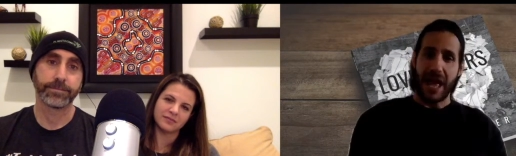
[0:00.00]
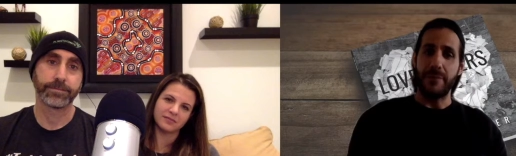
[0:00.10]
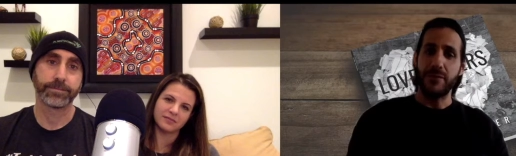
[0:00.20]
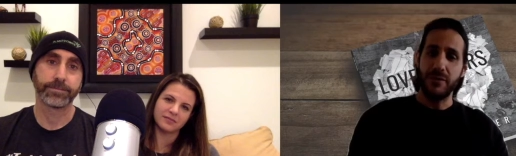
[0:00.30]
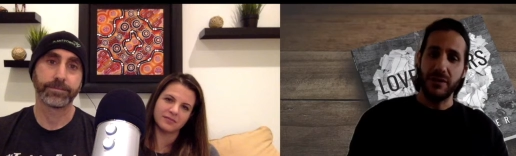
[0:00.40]

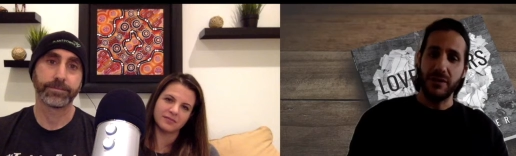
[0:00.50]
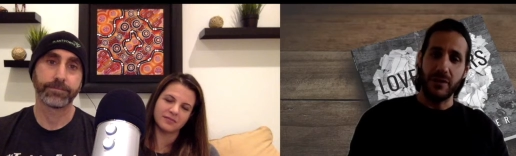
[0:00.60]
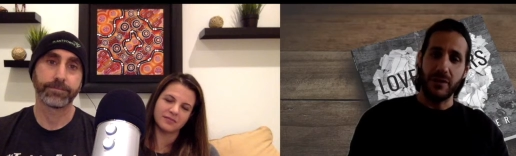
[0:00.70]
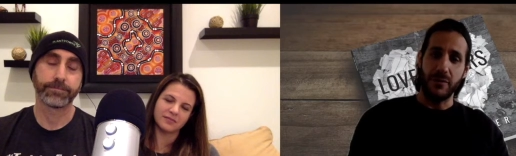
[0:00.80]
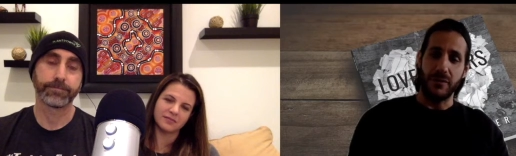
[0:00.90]
Speaker 1: absolutely
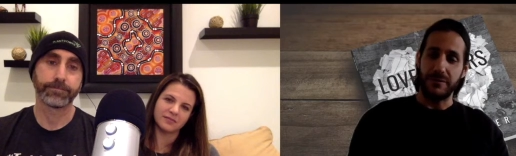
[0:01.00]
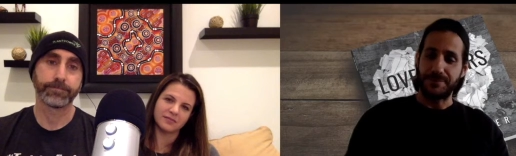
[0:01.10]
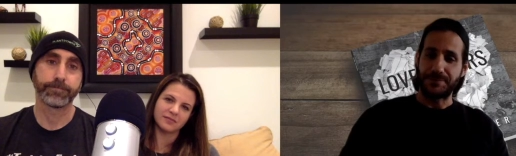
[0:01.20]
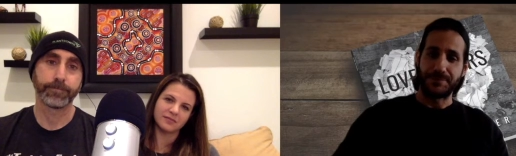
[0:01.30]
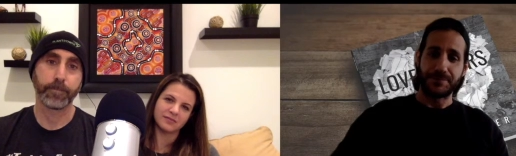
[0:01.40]
incredible.
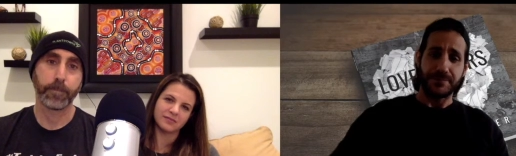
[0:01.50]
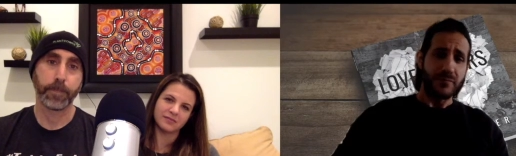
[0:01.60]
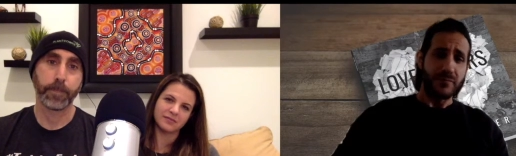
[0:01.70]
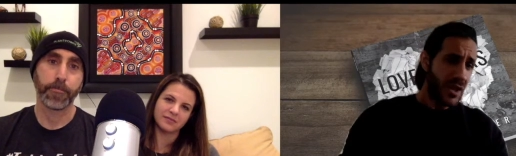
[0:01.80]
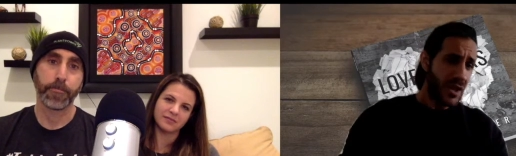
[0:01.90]

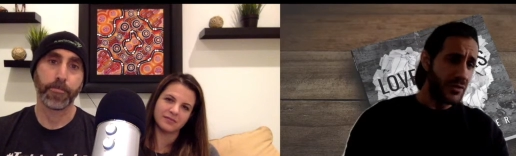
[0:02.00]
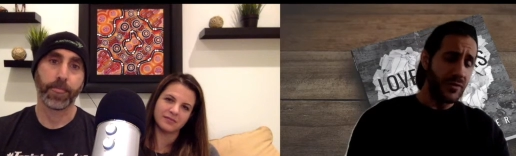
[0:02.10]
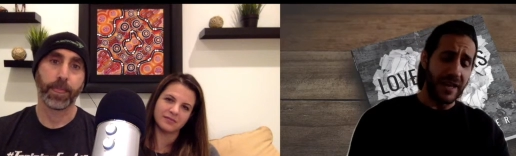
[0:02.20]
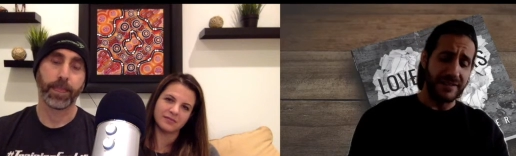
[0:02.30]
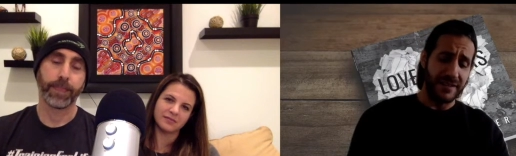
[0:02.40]
So
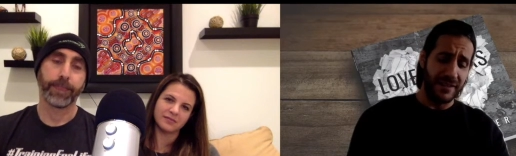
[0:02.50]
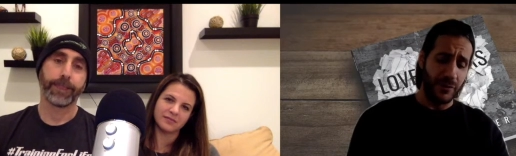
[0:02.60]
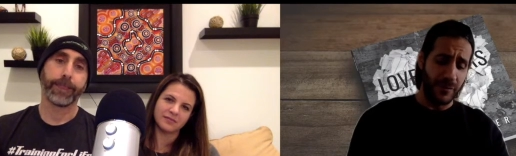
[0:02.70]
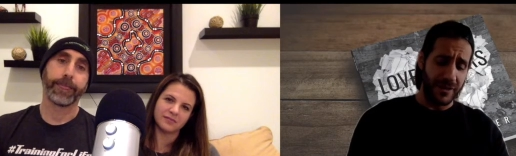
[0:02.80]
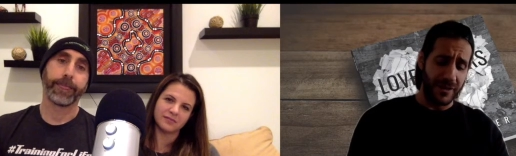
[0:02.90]
that's a
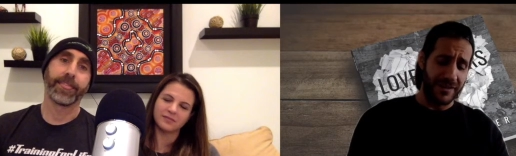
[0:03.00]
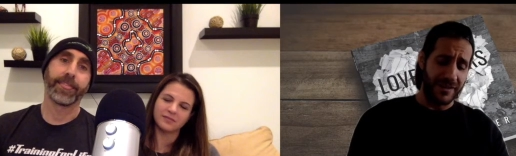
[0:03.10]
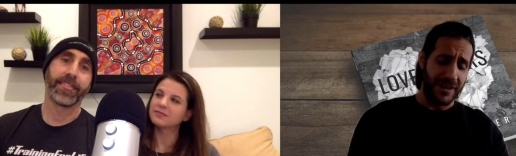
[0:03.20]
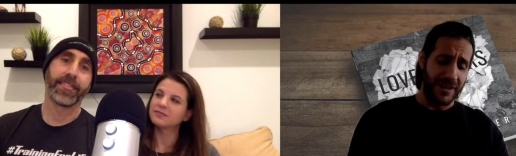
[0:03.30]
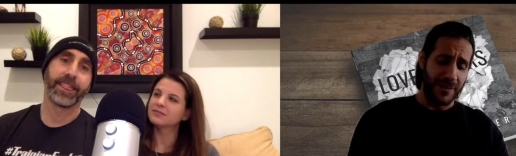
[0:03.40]
little bit of
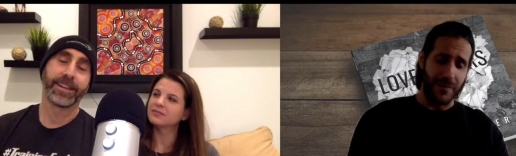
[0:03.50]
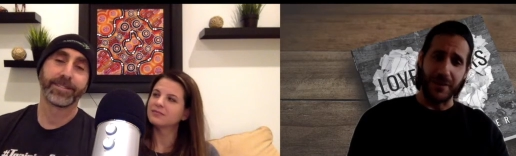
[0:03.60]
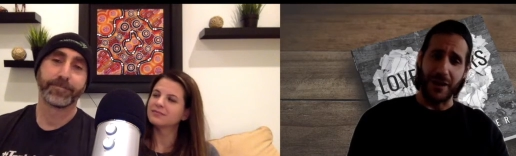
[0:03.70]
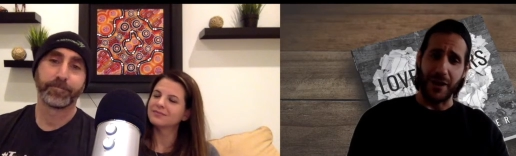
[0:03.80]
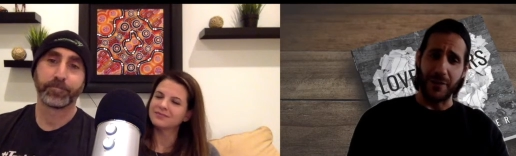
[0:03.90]
the um,
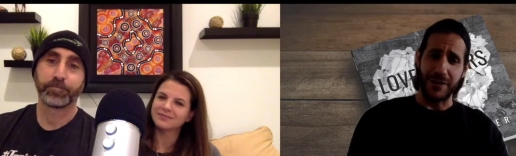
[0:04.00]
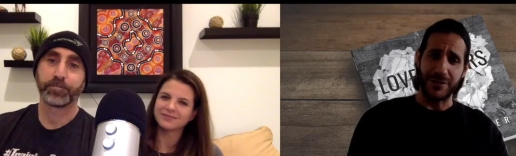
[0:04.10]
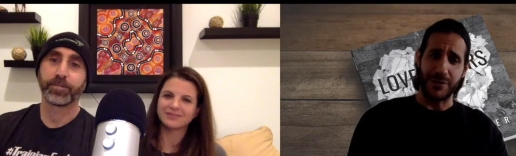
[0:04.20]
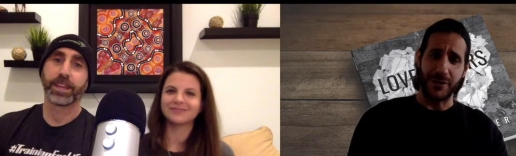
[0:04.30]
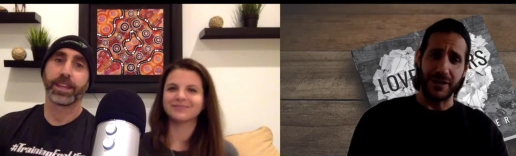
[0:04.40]
the Iron Man
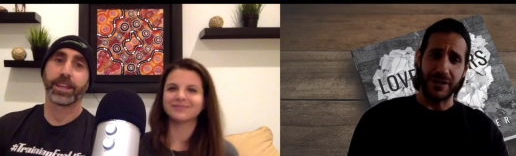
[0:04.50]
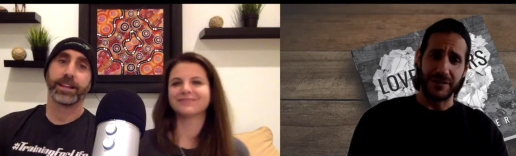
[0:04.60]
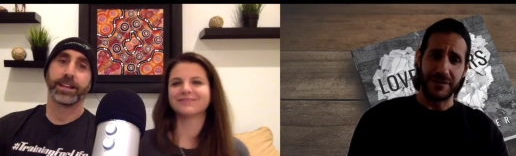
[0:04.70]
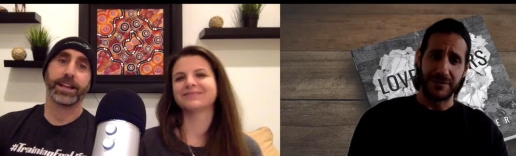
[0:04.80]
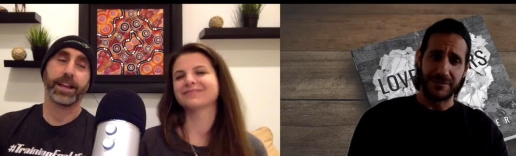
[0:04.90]
story.
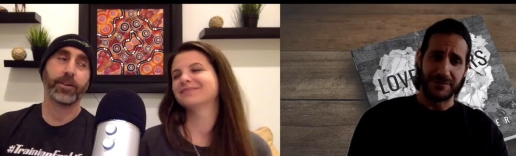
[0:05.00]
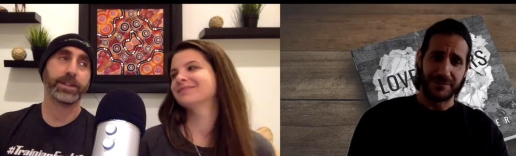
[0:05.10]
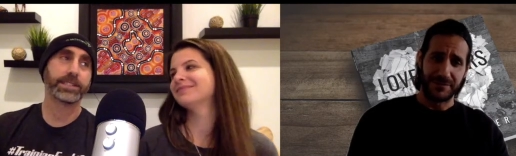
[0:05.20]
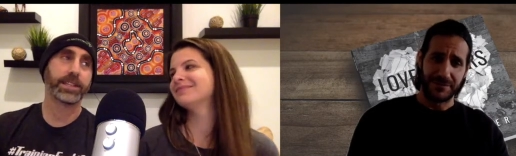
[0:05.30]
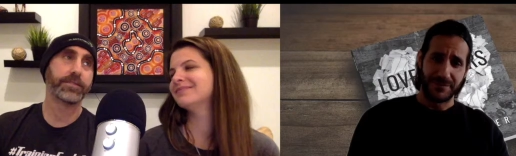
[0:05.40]
Speaker 2: I
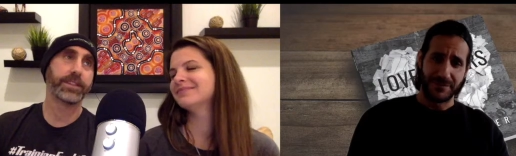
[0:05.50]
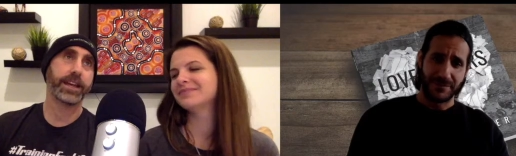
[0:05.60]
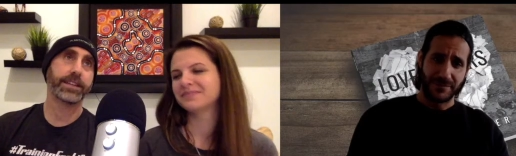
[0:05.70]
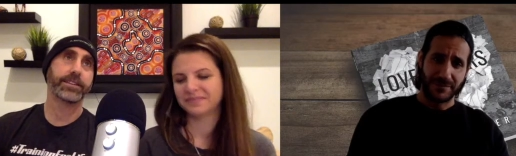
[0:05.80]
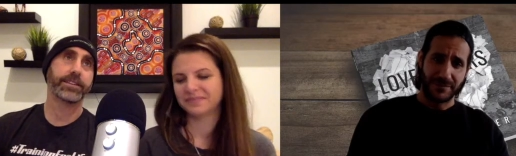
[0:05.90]
always love
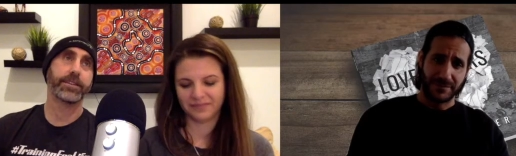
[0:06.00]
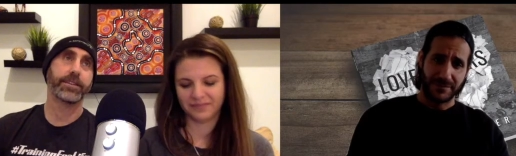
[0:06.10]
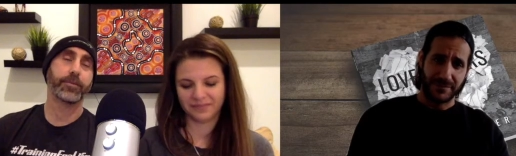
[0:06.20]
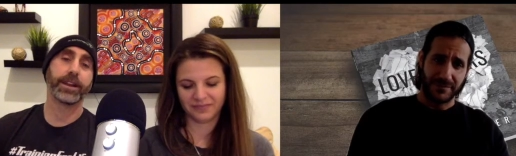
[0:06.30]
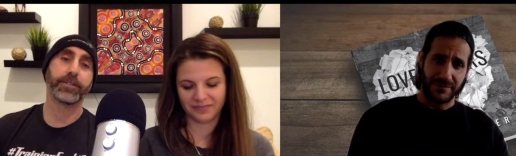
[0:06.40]
that
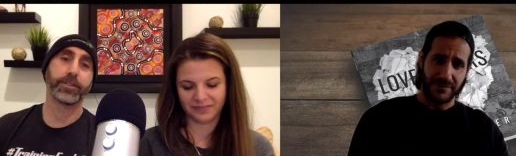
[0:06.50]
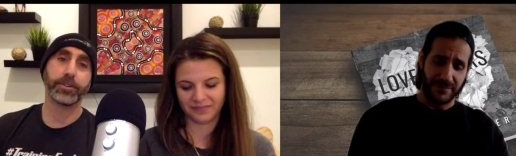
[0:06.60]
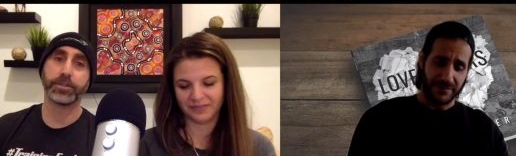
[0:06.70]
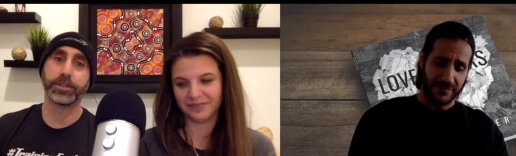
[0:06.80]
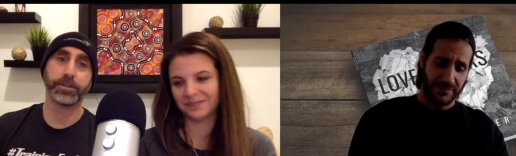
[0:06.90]
whatever
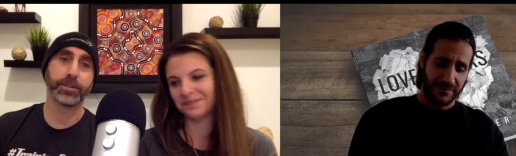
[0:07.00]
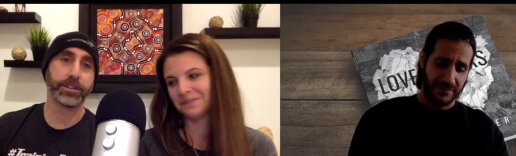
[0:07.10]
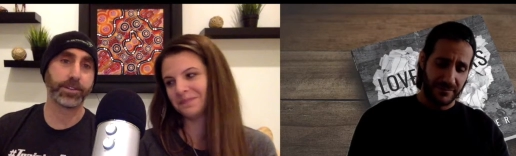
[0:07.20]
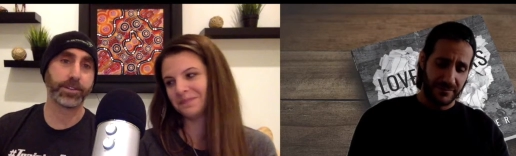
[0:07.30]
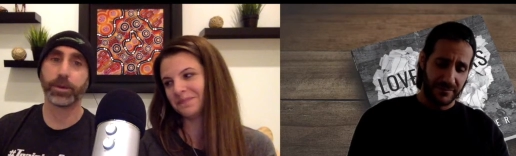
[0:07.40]
you do,
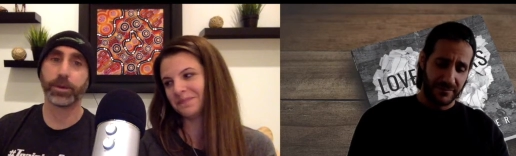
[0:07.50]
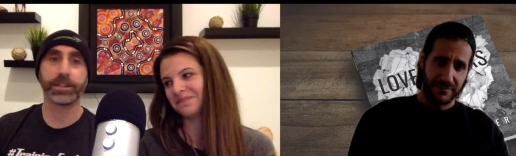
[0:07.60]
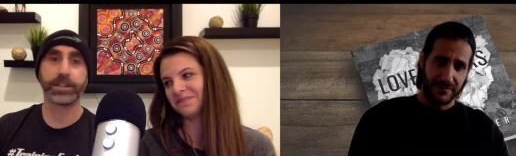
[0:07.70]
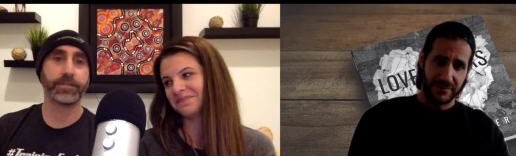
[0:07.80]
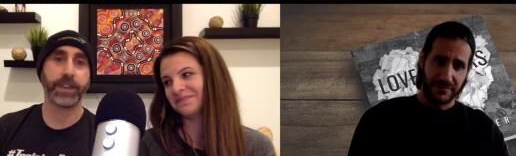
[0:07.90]
there's always
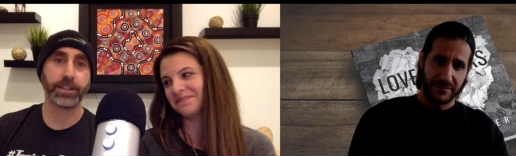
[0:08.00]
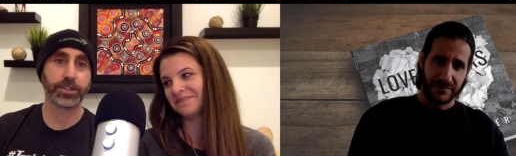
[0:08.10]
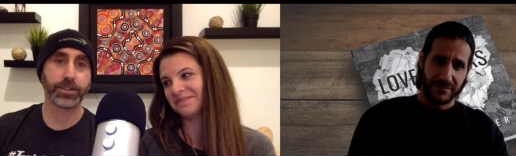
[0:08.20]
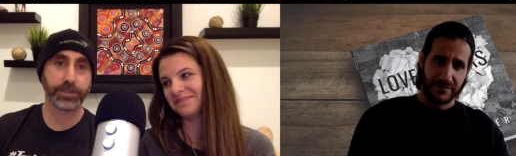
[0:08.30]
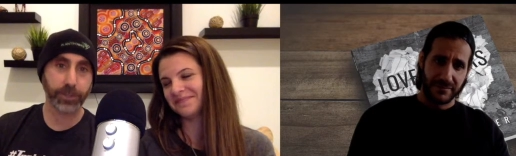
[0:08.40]
an
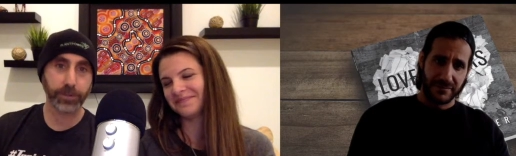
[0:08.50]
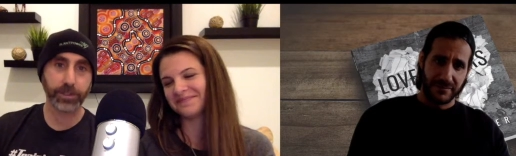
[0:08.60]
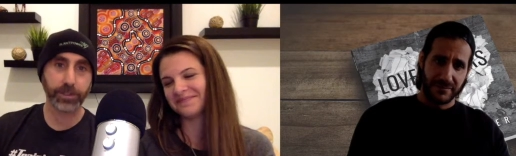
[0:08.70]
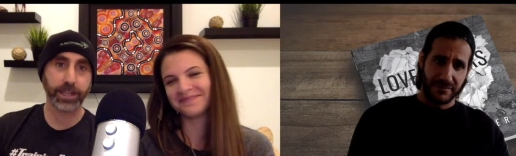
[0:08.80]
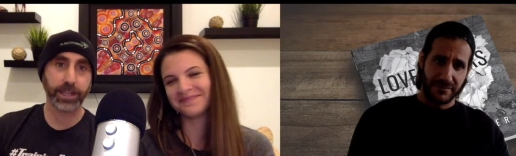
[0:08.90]
adventure
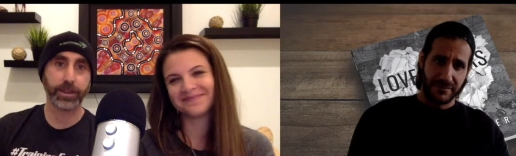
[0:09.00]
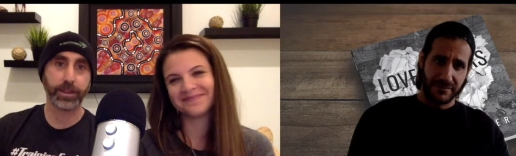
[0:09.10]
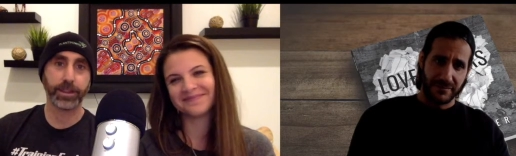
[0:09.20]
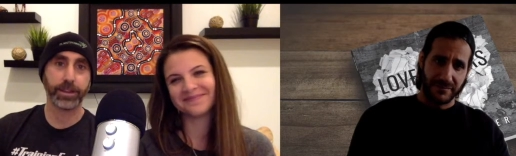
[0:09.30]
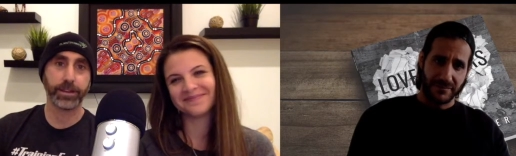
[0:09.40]
associated
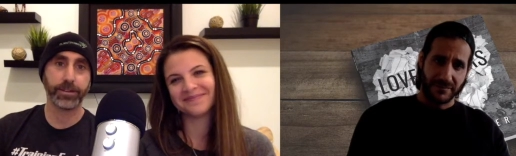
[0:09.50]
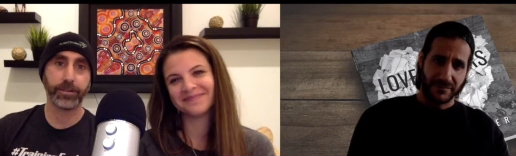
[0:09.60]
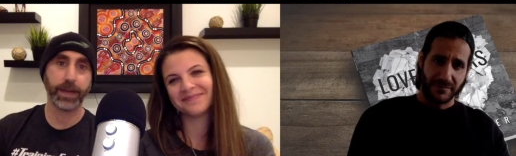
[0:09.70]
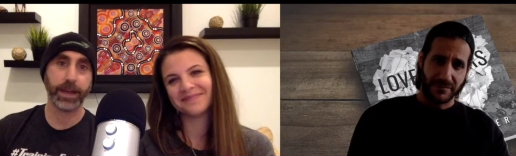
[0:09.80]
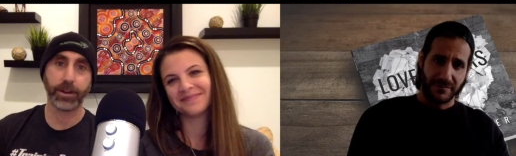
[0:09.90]
with it.
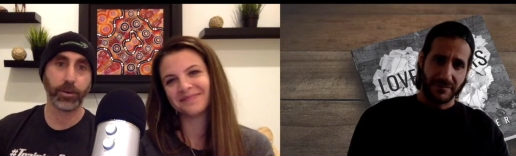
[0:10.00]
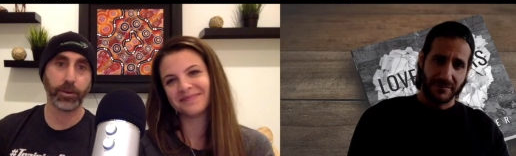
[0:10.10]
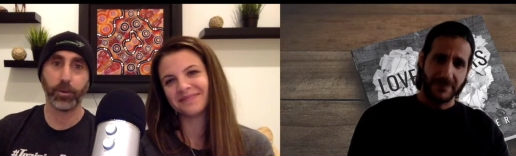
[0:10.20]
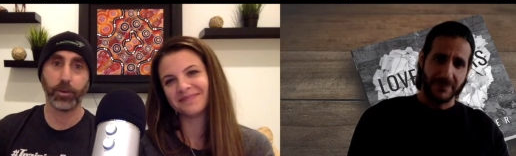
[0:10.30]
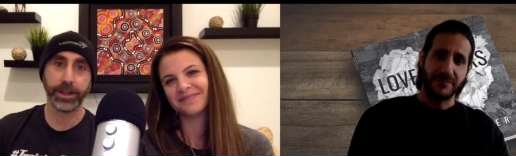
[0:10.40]
No matter
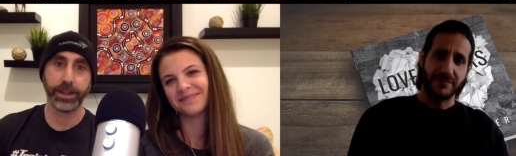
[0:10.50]
what it